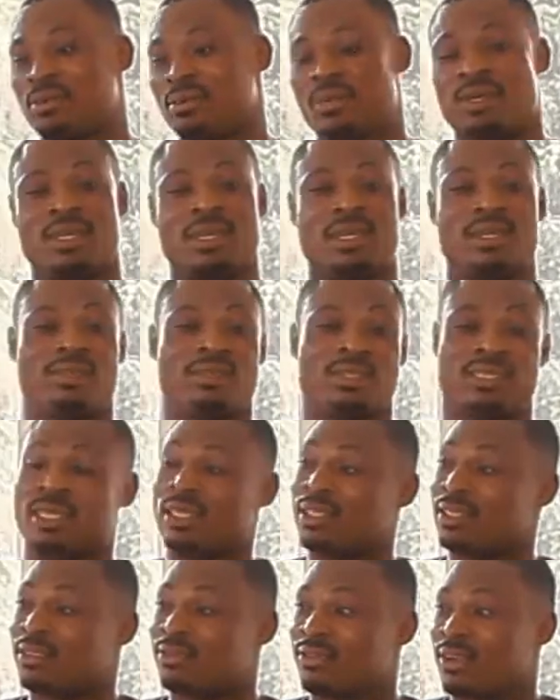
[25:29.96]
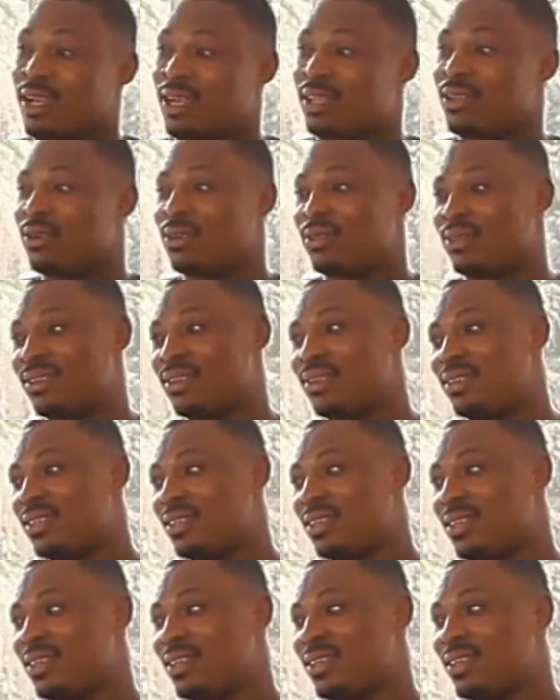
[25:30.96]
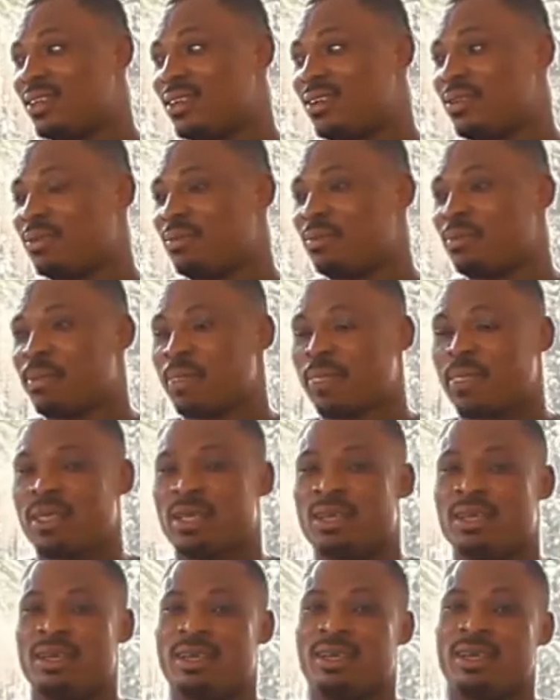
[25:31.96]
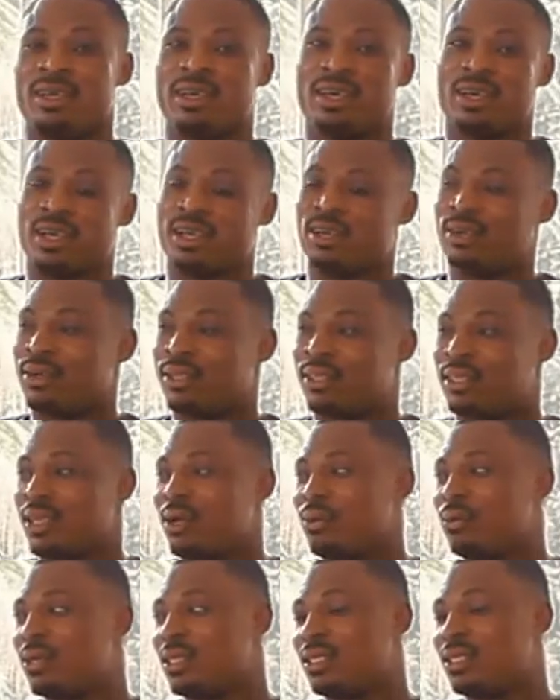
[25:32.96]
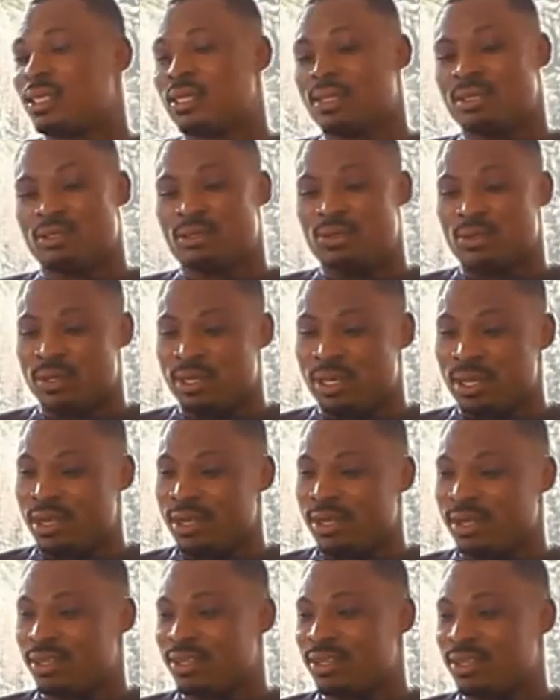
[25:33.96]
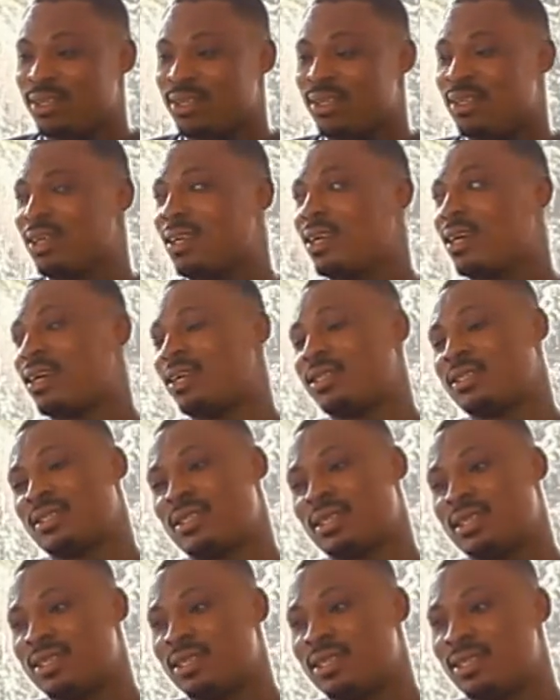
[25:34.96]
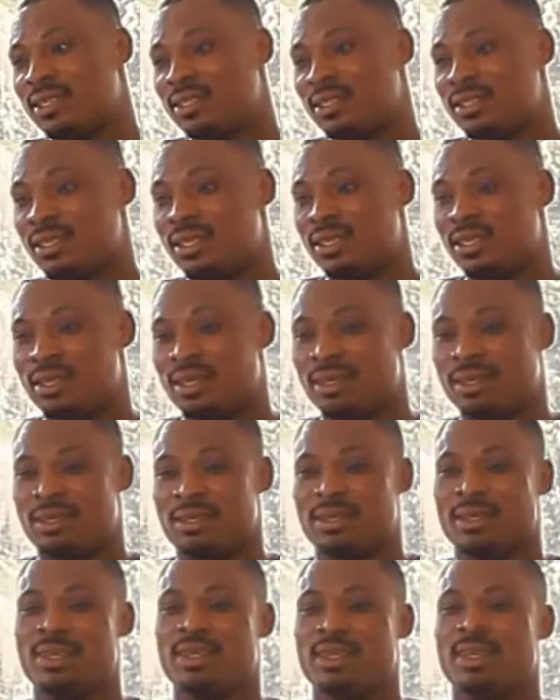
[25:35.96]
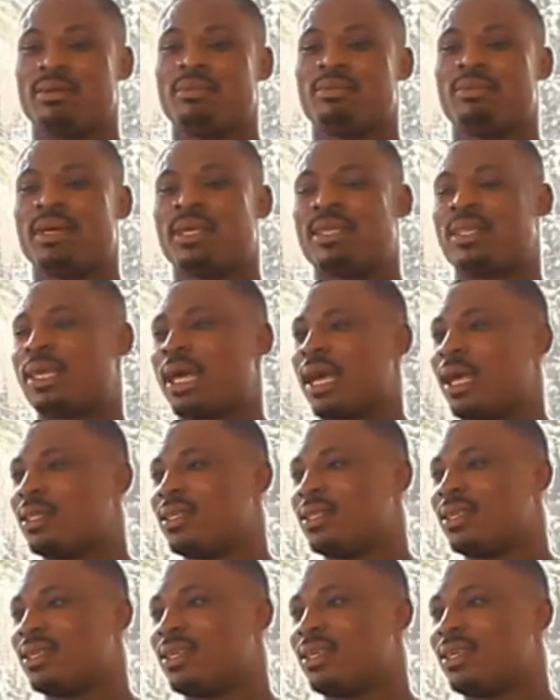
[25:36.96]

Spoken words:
whether you're satisfied or not. I got done with the junior, I started the senior. My dad